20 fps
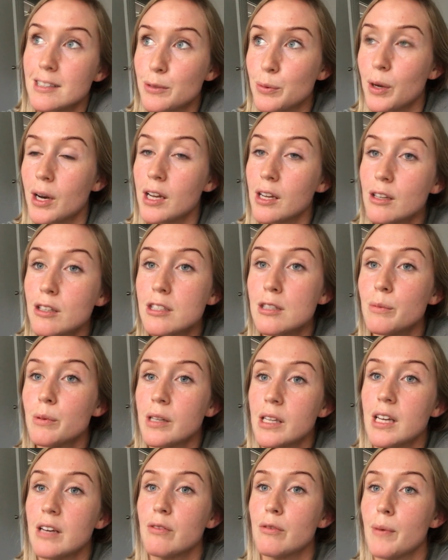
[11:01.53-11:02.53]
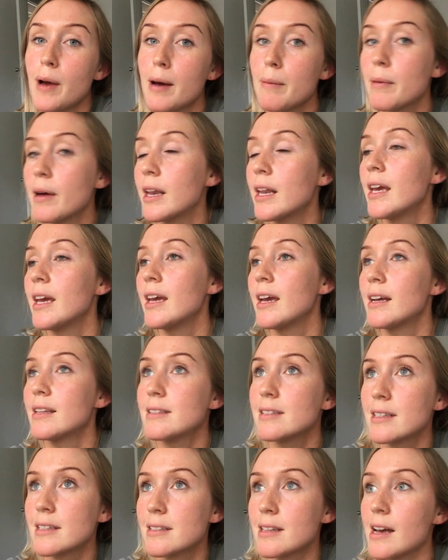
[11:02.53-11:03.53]
is what I used to believe about money
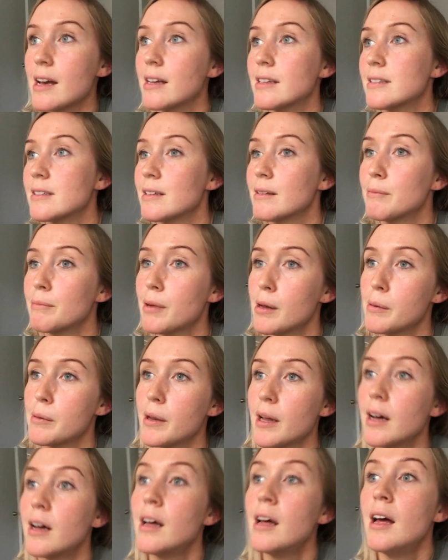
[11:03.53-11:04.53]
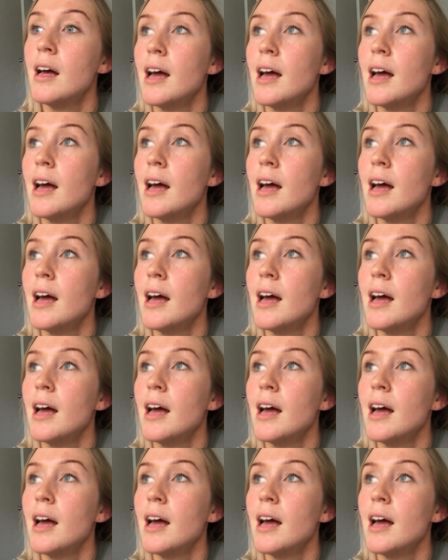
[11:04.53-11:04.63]
and success and blah, blah.